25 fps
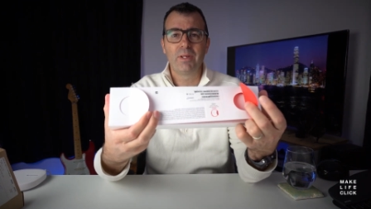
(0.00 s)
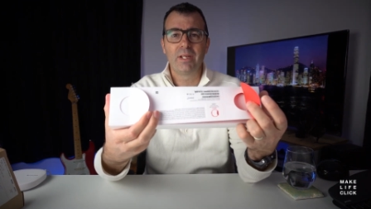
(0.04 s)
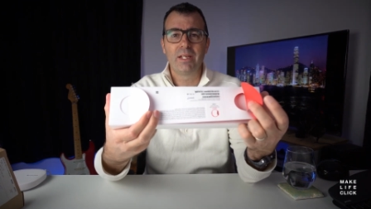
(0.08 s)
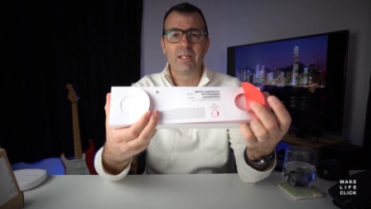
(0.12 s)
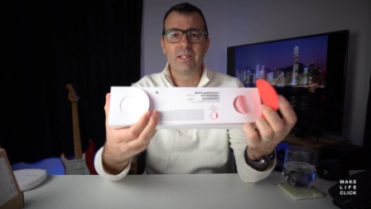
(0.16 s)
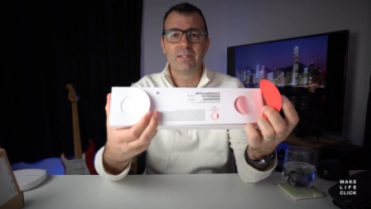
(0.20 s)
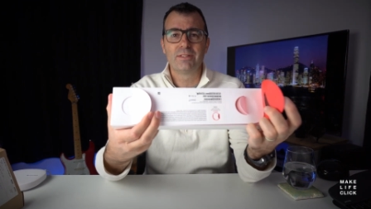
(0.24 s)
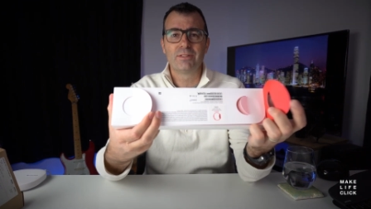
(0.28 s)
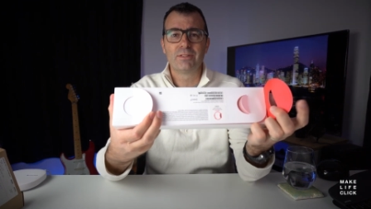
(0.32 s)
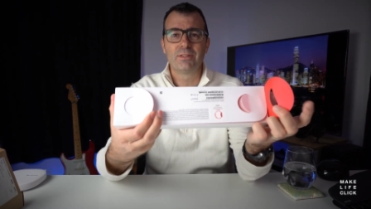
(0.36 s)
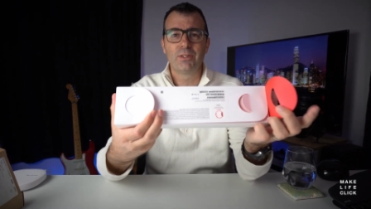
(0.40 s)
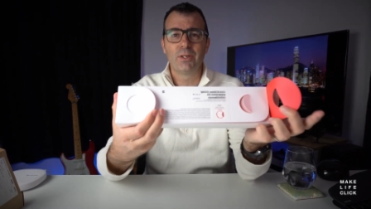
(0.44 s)

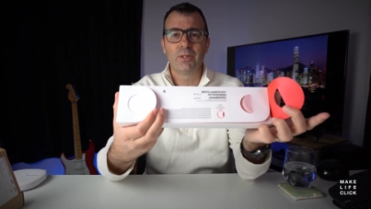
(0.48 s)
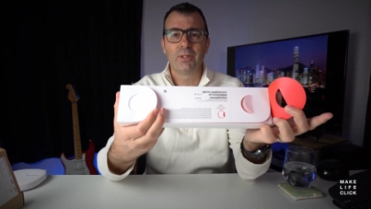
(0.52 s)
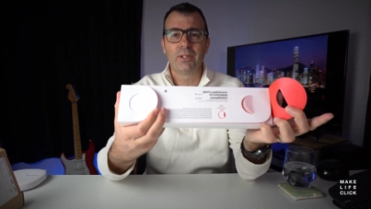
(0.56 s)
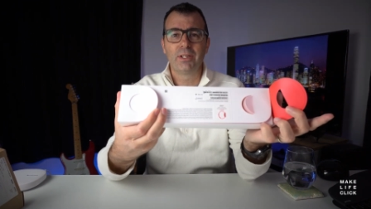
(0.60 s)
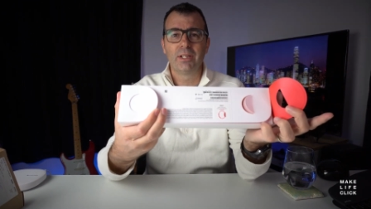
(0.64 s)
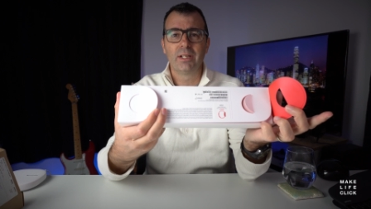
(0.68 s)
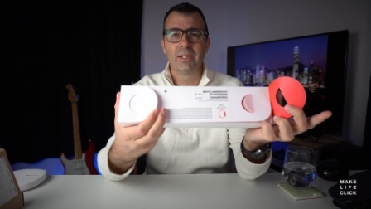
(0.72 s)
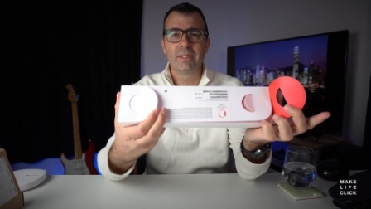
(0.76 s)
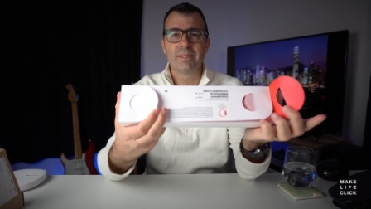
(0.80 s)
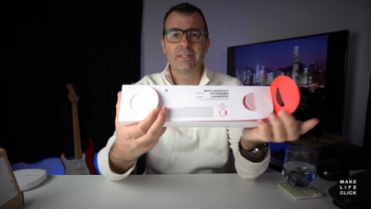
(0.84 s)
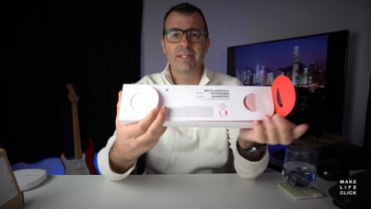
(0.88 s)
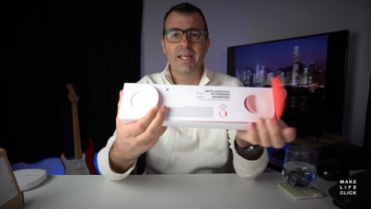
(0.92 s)
these
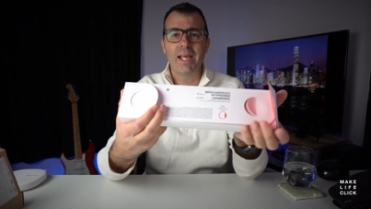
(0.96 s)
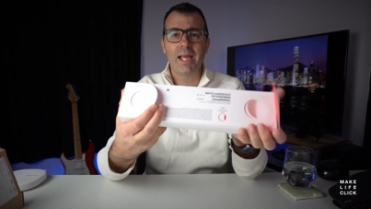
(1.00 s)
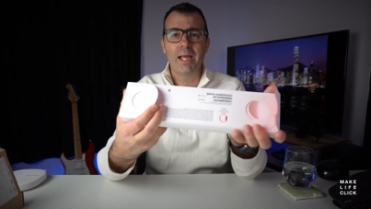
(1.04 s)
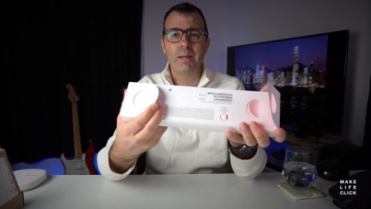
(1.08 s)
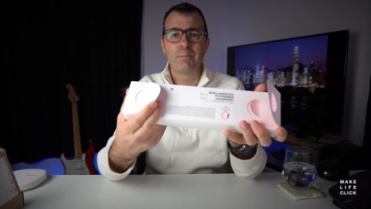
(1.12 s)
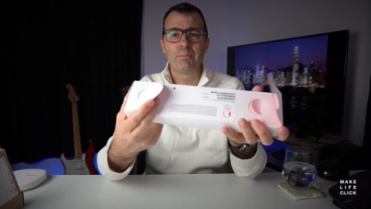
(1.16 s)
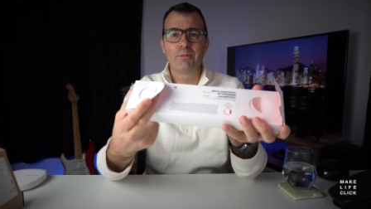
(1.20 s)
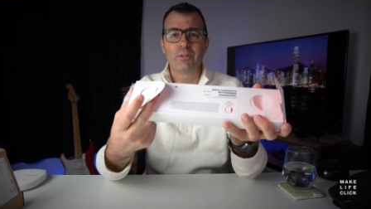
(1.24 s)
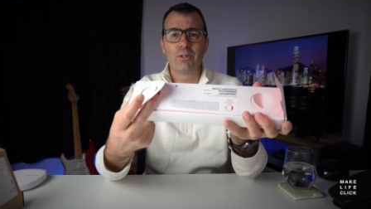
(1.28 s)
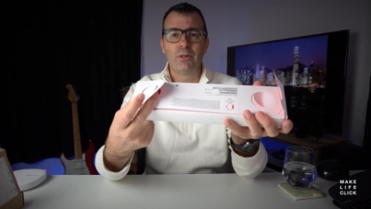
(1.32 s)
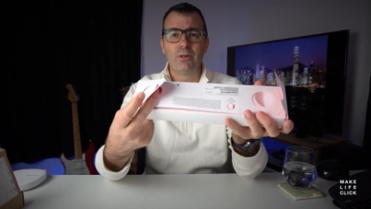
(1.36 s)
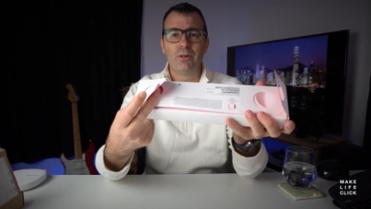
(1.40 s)
circular
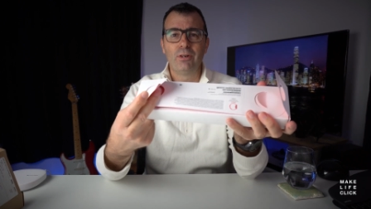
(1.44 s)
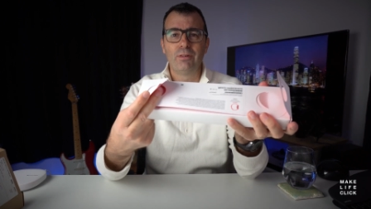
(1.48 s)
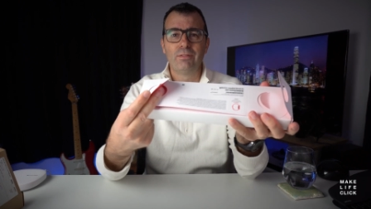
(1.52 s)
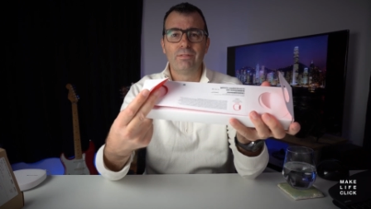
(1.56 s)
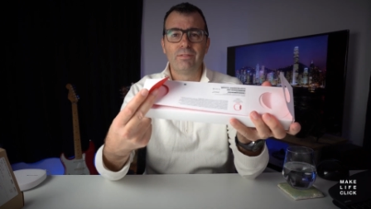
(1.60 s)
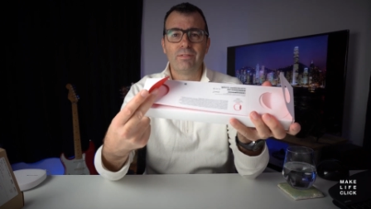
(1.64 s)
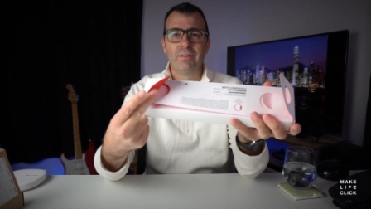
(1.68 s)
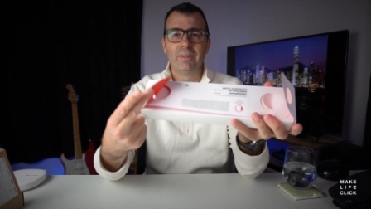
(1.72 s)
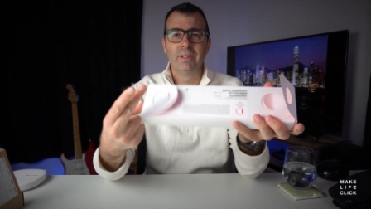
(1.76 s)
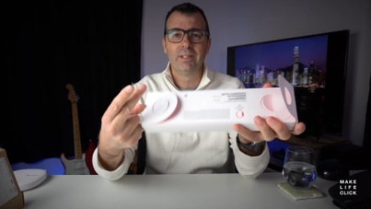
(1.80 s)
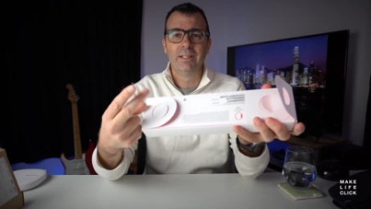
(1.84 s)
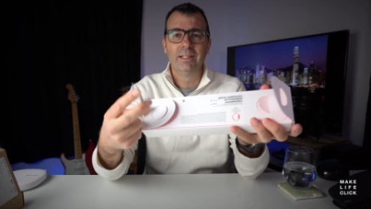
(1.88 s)
tabs off.